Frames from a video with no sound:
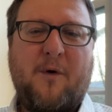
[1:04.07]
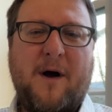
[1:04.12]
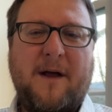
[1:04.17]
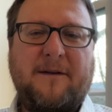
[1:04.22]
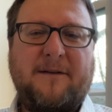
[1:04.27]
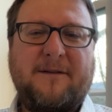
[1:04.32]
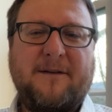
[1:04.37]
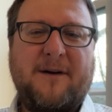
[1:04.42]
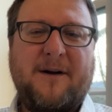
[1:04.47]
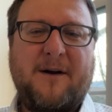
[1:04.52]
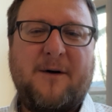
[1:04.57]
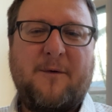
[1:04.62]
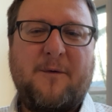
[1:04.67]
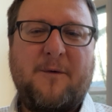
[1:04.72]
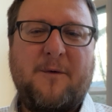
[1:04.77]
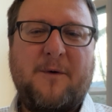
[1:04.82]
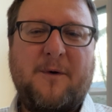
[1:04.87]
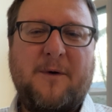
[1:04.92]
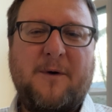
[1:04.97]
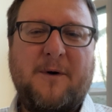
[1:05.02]
what
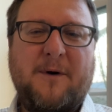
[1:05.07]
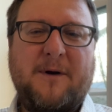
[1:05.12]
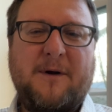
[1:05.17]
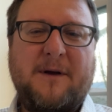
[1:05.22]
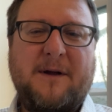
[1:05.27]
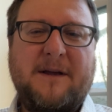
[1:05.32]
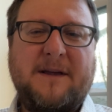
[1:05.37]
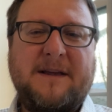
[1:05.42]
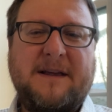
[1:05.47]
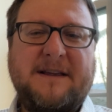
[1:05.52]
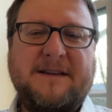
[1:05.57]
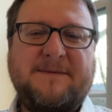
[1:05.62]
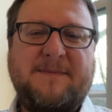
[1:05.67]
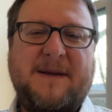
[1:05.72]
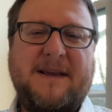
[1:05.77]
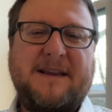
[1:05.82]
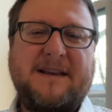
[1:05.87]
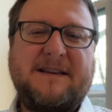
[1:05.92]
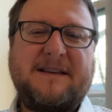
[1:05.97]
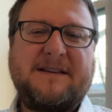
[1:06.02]
is
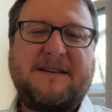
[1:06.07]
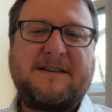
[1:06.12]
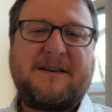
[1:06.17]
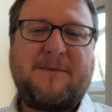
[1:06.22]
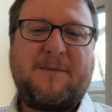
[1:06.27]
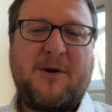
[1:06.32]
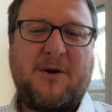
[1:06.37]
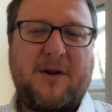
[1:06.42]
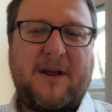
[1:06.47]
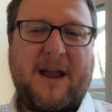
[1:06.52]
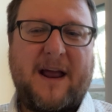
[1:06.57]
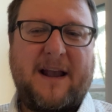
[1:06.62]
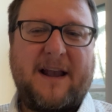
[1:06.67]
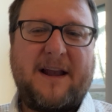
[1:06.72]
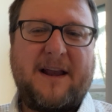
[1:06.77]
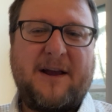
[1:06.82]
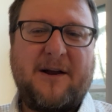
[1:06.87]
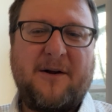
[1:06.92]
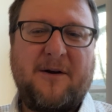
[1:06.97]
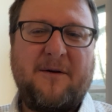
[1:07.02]
being
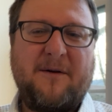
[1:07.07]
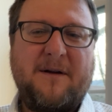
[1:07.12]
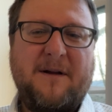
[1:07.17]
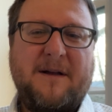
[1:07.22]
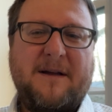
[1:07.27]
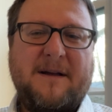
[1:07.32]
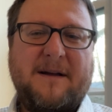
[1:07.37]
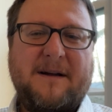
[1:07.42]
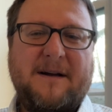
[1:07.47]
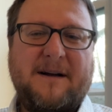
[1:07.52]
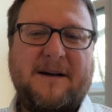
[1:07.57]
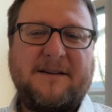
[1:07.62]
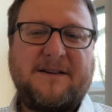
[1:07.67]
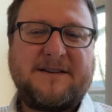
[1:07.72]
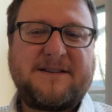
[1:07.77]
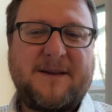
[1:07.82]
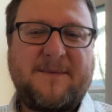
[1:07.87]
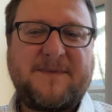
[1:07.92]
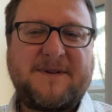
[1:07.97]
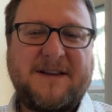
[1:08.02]
communicated here to
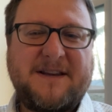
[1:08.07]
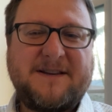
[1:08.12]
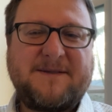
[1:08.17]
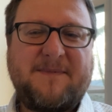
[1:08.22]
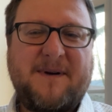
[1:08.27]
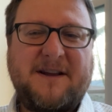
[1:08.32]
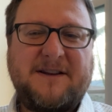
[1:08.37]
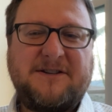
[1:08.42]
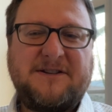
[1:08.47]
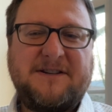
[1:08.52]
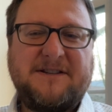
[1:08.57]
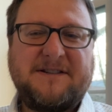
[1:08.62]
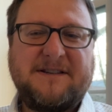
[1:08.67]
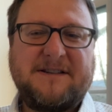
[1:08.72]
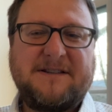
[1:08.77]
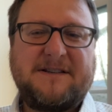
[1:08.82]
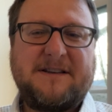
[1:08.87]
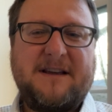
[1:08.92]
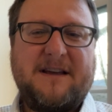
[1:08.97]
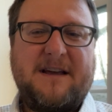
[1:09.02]
some sense by
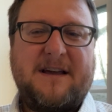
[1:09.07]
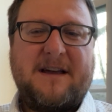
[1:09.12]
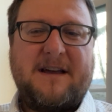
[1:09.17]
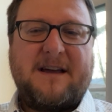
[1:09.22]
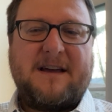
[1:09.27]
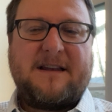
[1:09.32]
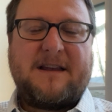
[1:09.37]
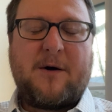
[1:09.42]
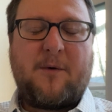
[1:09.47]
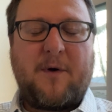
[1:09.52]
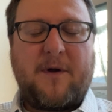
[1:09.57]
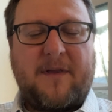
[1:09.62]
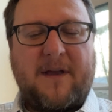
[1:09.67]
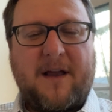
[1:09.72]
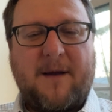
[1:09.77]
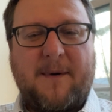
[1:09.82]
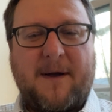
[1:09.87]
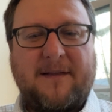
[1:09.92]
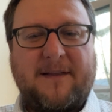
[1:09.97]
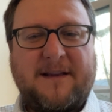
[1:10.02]
Jesus. Now, when we
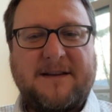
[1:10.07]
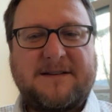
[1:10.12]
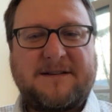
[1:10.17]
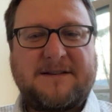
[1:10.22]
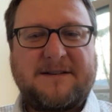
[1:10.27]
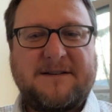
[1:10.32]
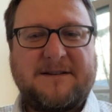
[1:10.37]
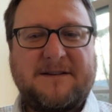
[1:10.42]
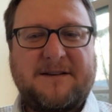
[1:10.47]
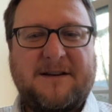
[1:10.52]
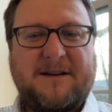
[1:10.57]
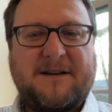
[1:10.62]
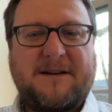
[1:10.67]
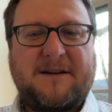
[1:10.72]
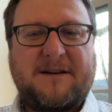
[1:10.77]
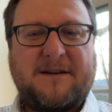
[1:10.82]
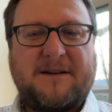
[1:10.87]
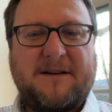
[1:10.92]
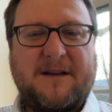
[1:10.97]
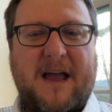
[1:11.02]
think about this
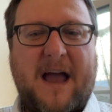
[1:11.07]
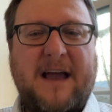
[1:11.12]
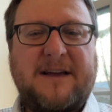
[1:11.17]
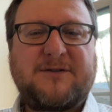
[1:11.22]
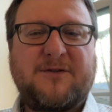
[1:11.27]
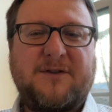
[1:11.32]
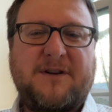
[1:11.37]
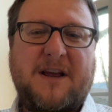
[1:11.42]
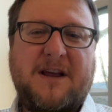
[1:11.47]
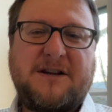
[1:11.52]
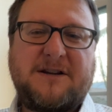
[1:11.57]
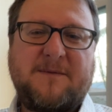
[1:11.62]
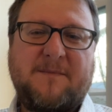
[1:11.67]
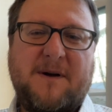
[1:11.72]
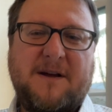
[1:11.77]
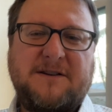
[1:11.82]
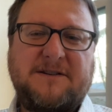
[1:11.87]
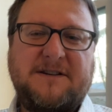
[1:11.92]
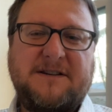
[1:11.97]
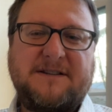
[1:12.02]
exhortation
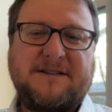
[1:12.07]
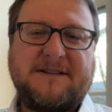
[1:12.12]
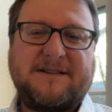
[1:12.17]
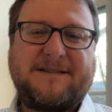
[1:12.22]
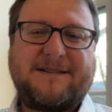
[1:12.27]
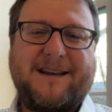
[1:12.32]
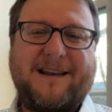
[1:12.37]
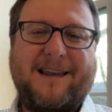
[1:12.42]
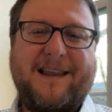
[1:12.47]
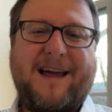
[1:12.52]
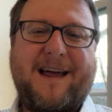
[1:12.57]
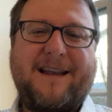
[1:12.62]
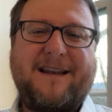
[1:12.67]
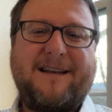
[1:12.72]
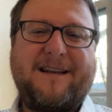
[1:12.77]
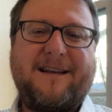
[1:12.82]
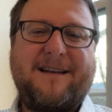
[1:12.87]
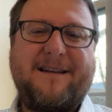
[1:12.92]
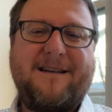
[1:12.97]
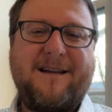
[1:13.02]
by Jesus to
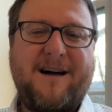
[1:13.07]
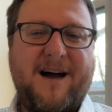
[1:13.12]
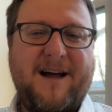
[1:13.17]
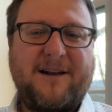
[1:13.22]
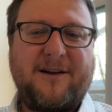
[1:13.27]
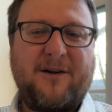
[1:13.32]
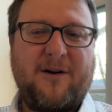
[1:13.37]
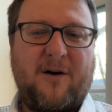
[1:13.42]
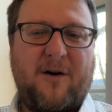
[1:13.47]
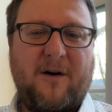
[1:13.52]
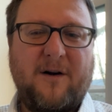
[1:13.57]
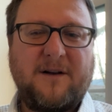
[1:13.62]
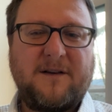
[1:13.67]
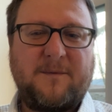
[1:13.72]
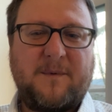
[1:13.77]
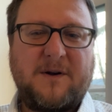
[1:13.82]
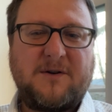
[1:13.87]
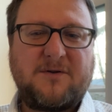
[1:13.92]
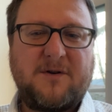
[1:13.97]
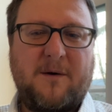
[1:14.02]
let not your hearts
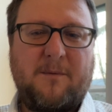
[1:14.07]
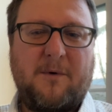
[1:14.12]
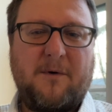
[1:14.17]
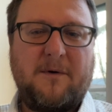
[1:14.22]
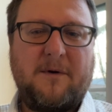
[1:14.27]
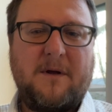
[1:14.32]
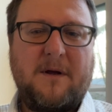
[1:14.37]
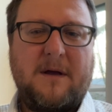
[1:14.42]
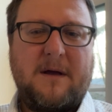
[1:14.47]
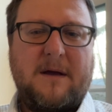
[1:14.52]
be troubled,